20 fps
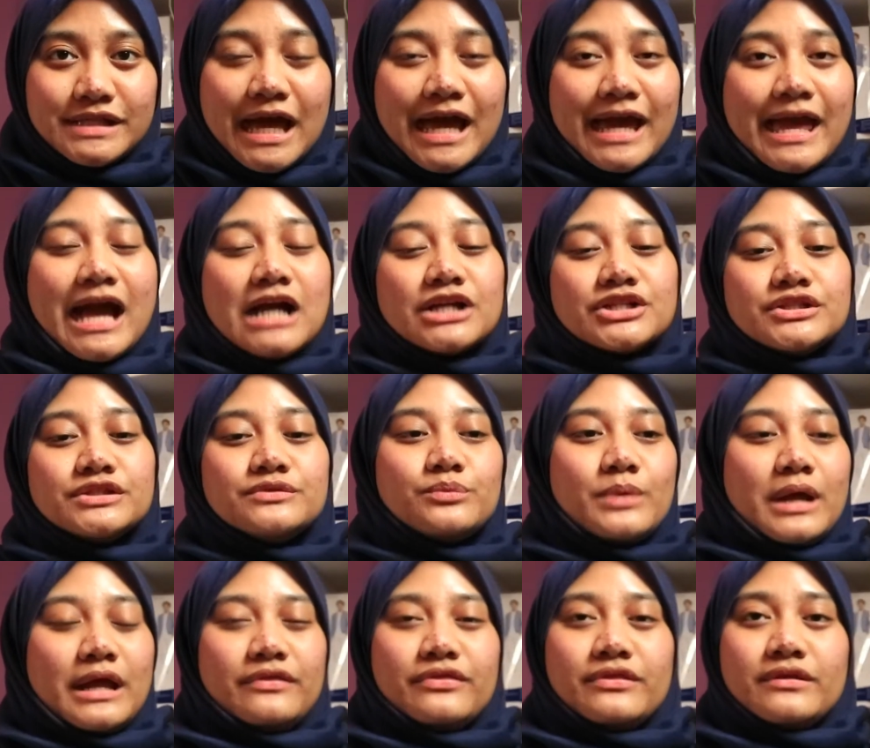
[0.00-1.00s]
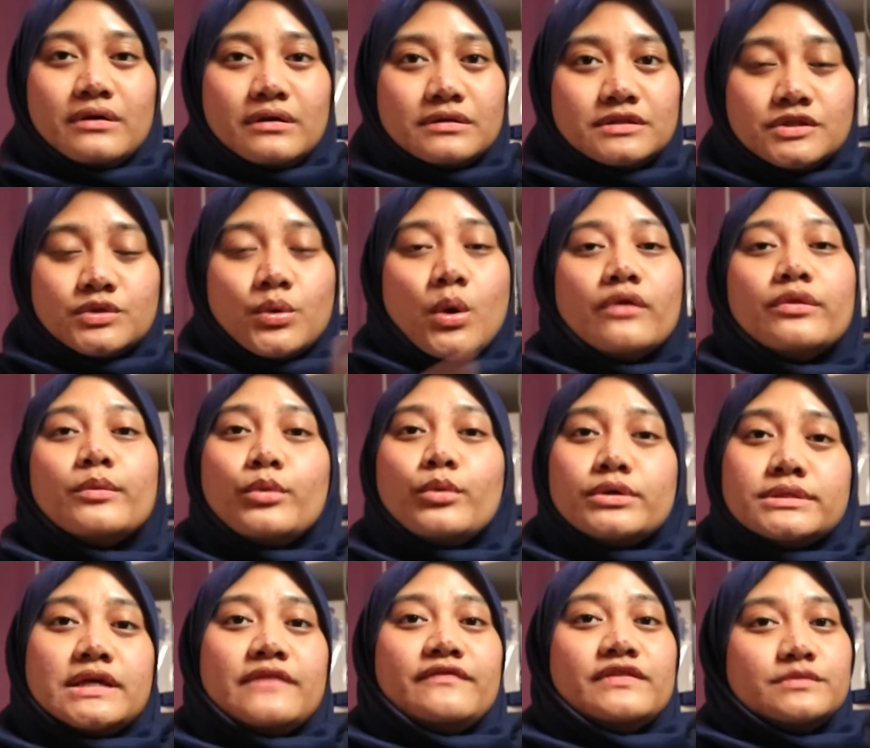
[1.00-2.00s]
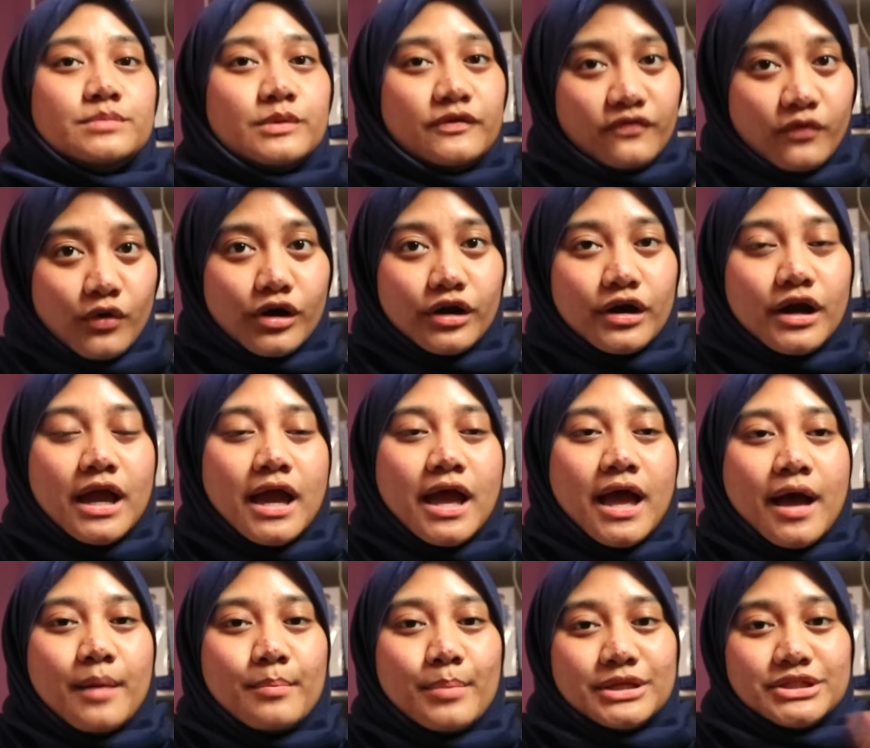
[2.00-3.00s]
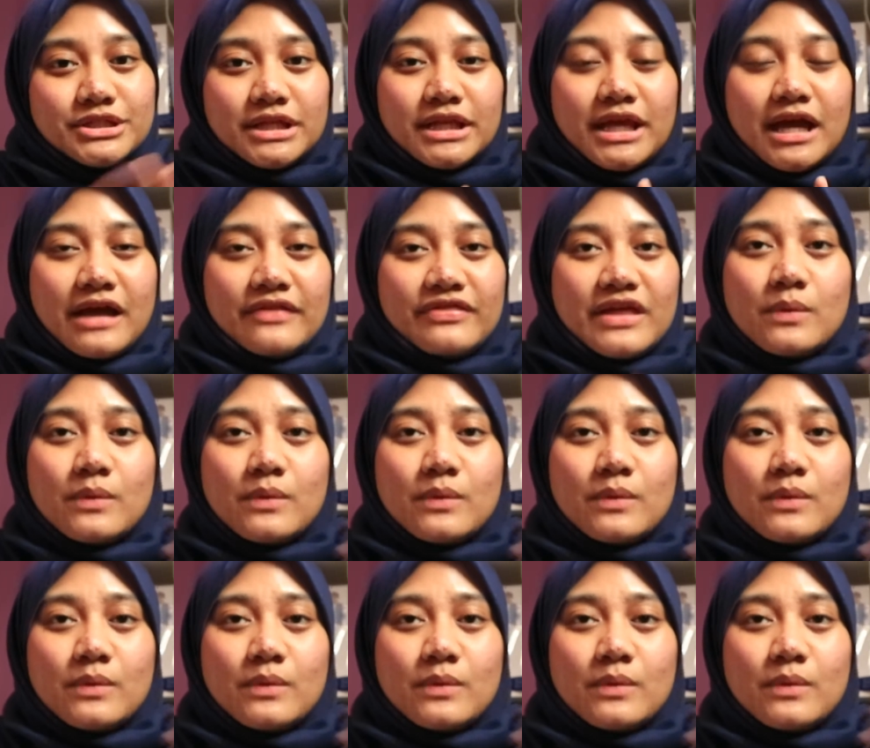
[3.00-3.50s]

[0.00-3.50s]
I actually read the To All the Boys I've Loved Before by Jenny Han.